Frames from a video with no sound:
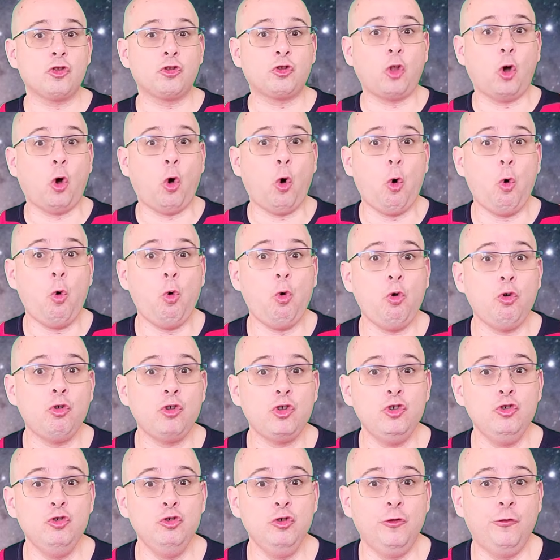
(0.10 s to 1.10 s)
The whole
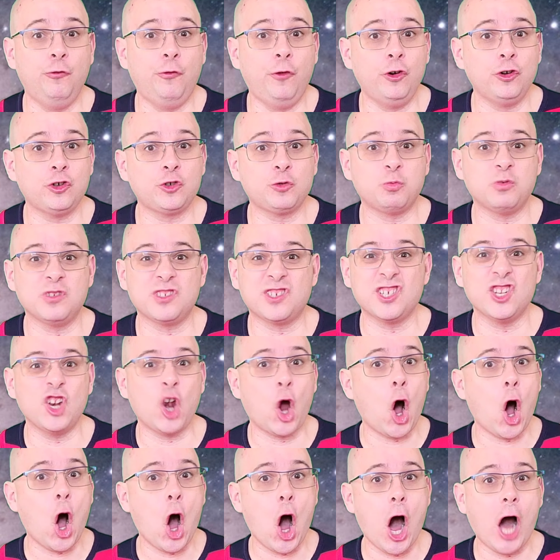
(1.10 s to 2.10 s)
universe was in a
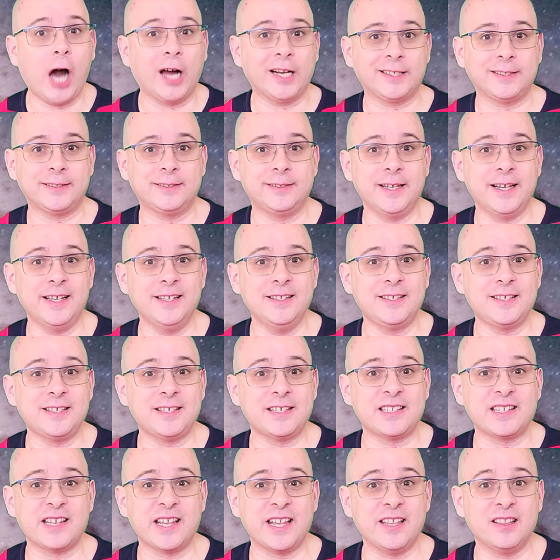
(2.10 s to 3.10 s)
hot, dense
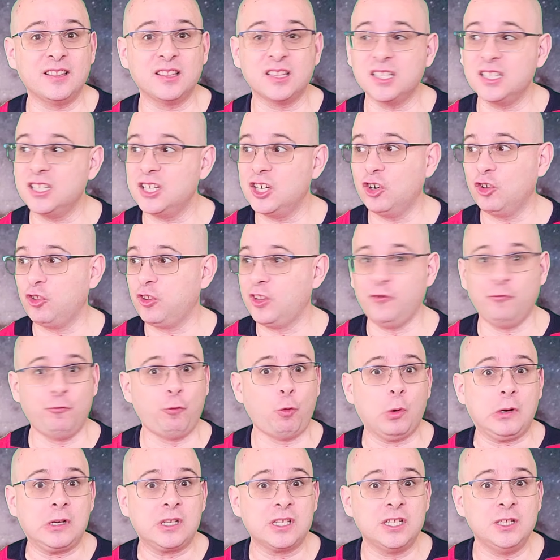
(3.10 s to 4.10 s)
state that nearly
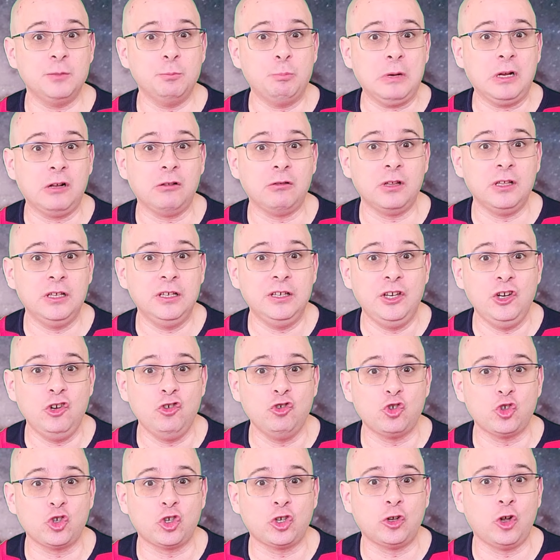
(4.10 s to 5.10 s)
fourteen billion
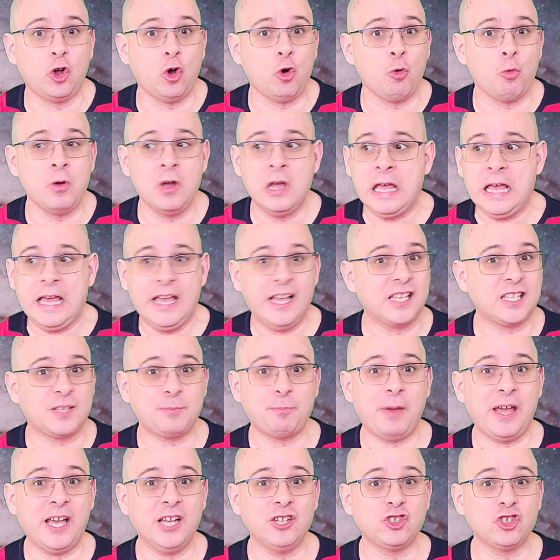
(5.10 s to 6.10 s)
years ago,
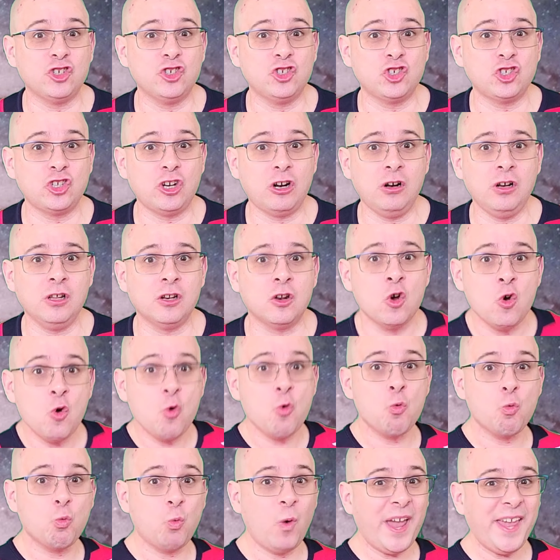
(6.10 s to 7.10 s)
expansion started.
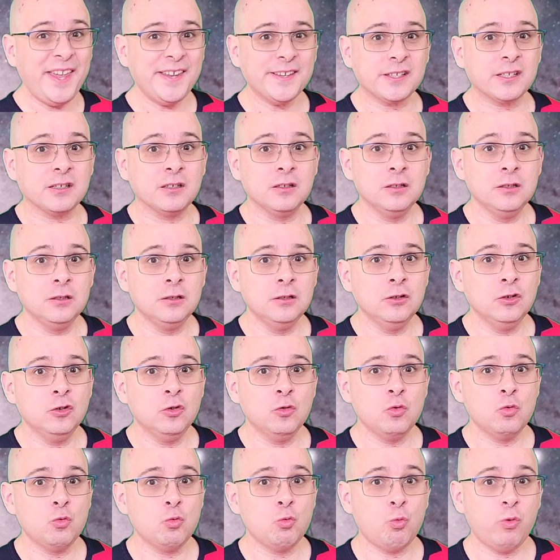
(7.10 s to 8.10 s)
Wait,
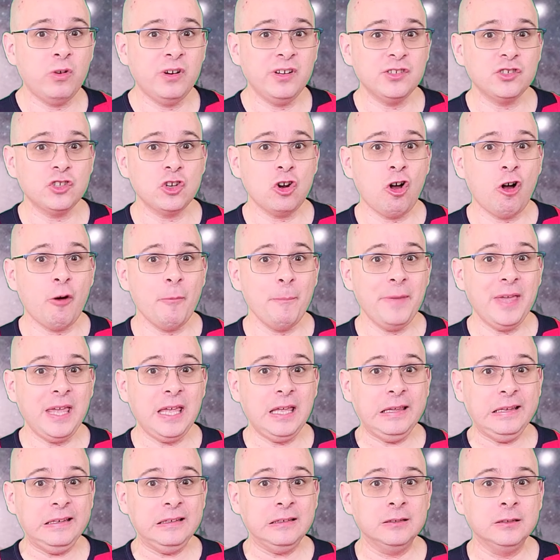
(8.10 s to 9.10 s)
what does it all
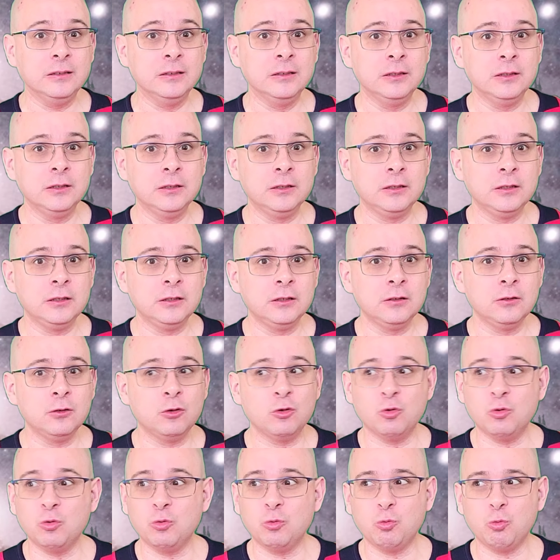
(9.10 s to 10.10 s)
mean?
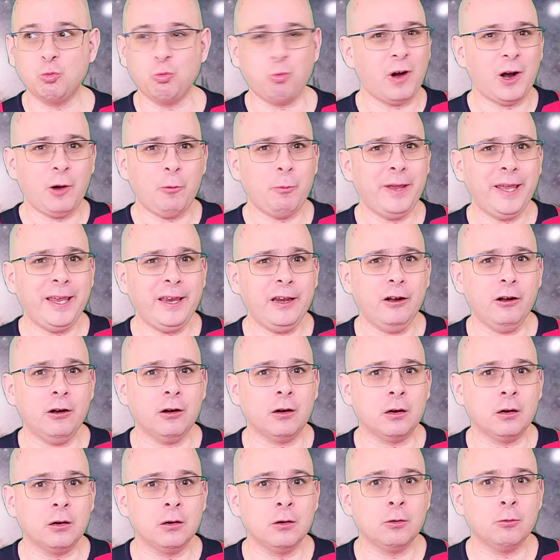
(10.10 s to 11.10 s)
Why are we
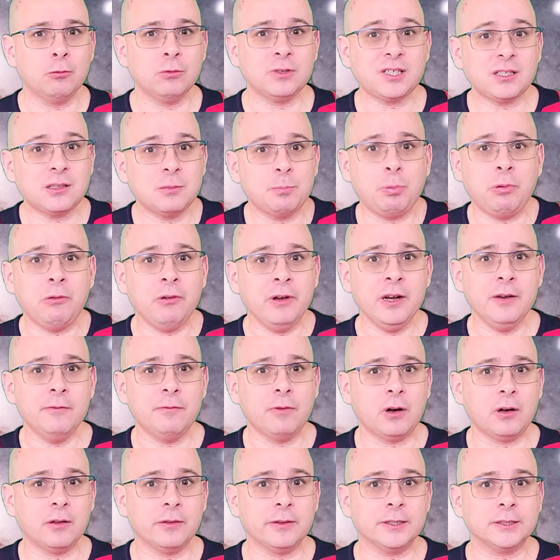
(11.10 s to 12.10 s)
here? What's the point of
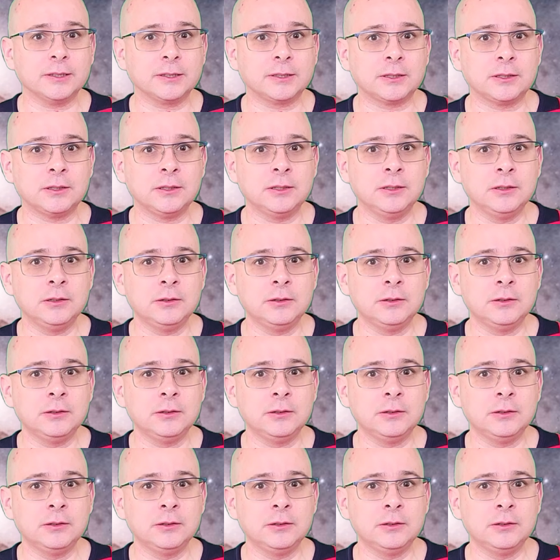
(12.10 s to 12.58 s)
all this?